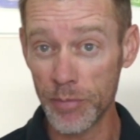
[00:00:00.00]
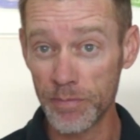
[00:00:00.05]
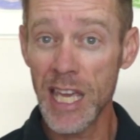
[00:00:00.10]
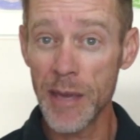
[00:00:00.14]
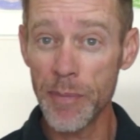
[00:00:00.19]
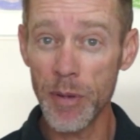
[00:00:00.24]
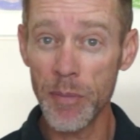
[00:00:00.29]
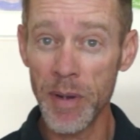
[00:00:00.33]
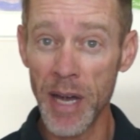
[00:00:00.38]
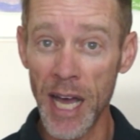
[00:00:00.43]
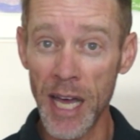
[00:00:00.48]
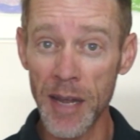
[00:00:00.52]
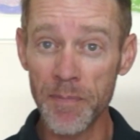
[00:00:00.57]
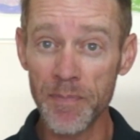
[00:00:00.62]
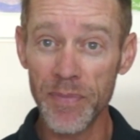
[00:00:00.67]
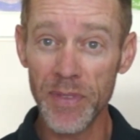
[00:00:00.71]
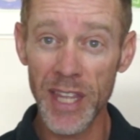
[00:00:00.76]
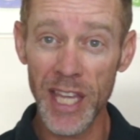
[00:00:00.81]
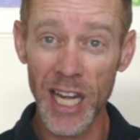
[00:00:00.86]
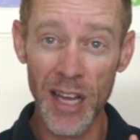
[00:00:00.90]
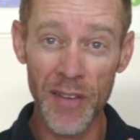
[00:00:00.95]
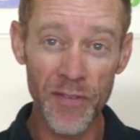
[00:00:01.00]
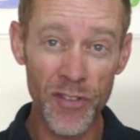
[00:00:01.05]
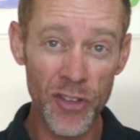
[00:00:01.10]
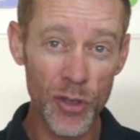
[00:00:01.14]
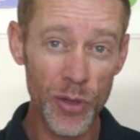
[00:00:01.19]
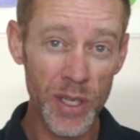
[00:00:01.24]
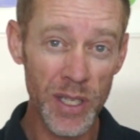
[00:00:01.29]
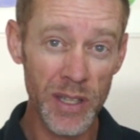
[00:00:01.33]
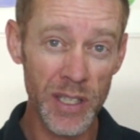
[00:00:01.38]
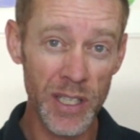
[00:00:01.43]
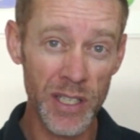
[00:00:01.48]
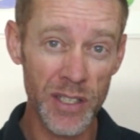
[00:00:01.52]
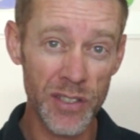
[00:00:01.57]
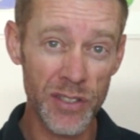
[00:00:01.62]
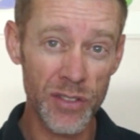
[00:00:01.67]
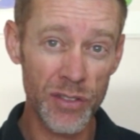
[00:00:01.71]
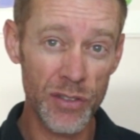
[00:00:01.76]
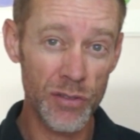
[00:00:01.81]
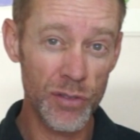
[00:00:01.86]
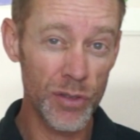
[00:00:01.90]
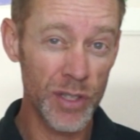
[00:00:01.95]
Keep in mind that I'm viewing this
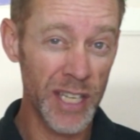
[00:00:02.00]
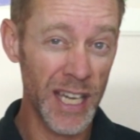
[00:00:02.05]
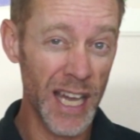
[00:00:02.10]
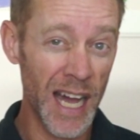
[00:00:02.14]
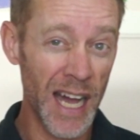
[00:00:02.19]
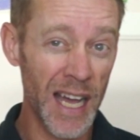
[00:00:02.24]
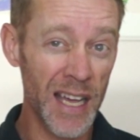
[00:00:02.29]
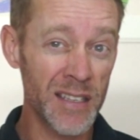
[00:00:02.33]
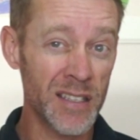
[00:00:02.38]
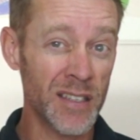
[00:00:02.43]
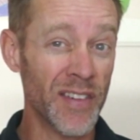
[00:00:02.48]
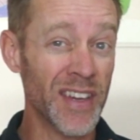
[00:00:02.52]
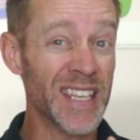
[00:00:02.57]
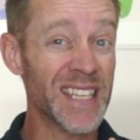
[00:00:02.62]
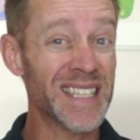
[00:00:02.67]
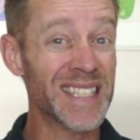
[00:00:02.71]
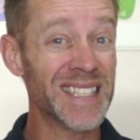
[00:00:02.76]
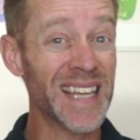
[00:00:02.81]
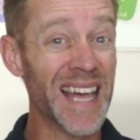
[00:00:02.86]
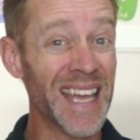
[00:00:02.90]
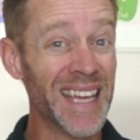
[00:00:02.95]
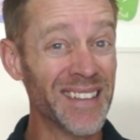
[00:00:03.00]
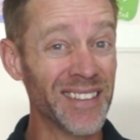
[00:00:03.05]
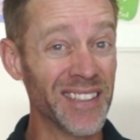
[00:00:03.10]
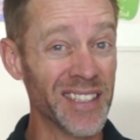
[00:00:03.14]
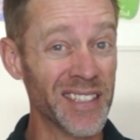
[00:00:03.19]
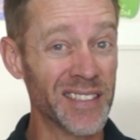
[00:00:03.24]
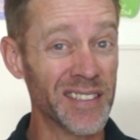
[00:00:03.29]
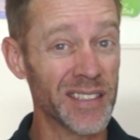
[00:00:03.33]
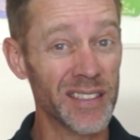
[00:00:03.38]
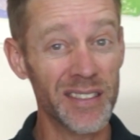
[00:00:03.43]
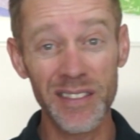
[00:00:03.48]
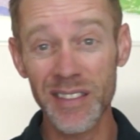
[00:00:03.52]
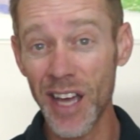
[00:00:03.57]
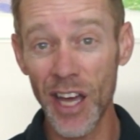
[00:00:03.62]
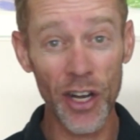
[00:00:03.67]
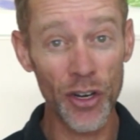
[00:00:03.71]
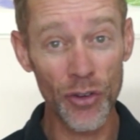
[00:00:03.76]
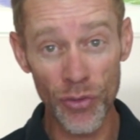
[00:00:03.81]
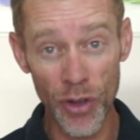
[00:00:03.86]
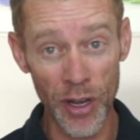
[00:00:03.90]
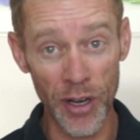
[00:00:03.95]
through the eyes of a cyclist, not
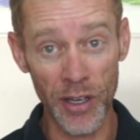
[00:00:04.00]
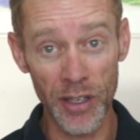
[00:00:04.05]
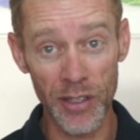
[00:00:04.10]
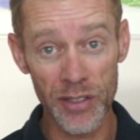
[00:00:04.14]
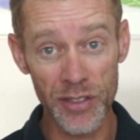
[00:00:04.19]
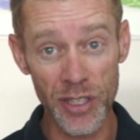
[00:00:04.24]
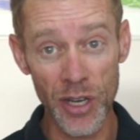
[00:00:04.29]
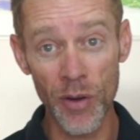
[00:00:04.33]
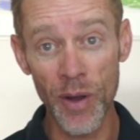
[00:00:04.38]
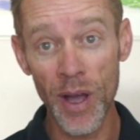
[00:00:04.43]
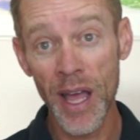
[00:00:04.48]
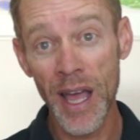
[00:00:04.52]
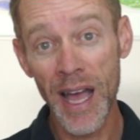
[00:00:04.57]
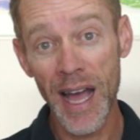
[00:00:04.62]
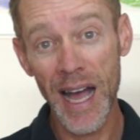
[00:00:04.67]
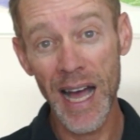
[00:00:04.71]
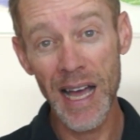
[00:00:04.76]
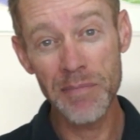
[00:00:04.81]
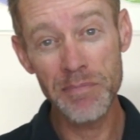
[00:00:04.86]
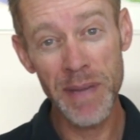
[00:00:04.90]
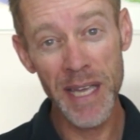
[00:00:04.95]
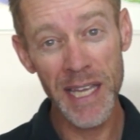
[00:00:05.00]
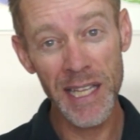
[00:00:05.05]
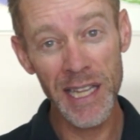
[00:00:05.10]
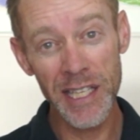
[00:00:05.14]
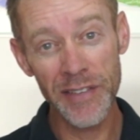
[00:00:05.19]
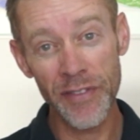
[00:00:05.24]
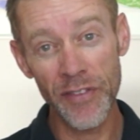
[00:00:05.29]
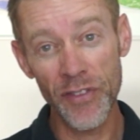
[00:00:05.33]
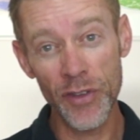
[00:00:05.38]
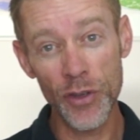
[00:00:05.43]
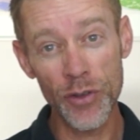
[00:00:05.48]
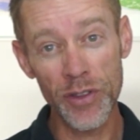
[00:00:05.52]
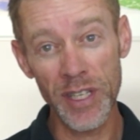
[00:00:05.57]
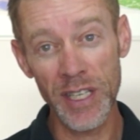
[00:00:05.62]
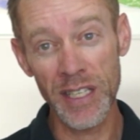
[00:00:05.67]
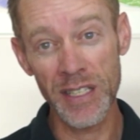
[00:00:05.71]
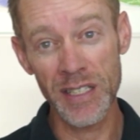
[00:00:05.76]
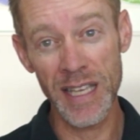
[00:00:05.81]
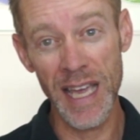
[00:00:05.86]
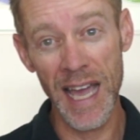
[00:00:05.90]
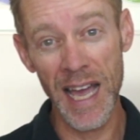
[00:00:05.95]
a runner. So I may leave a few
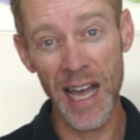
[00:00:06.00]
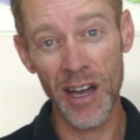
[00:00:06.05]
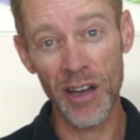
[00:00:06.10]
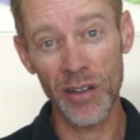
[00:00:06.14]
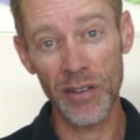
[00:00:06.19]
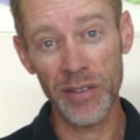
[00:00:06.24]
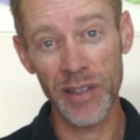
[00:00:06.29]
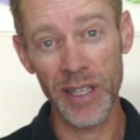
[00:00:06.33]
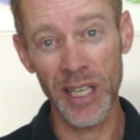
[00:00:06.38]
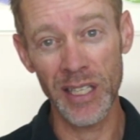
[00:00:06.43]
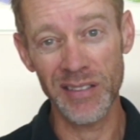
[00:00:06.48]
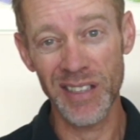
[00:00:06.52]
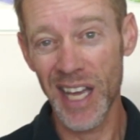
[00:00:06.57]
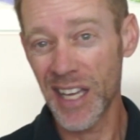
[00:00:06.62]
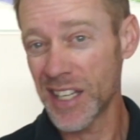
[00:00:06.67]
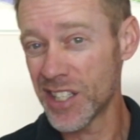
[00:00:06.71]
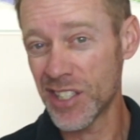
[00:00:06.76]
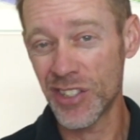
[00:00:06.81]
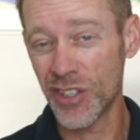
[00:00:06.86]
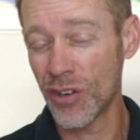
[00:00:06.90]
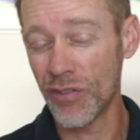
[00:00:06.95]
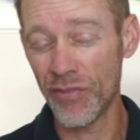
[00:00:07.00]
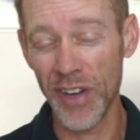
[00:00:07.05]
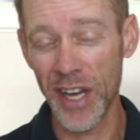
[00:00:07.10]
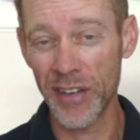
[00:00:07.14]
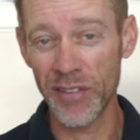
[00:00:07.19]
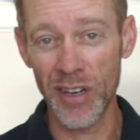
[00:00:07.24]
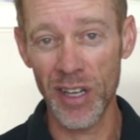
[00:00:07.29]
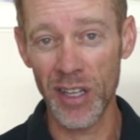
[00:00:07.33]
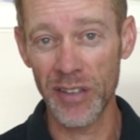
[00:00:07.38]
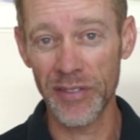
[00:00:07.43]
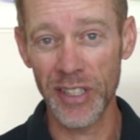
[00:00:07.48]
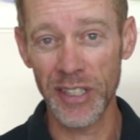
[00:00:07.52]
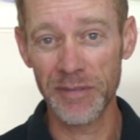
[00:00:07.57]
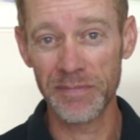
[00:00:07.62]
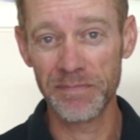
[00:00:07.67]
things out that I just don't find relevant.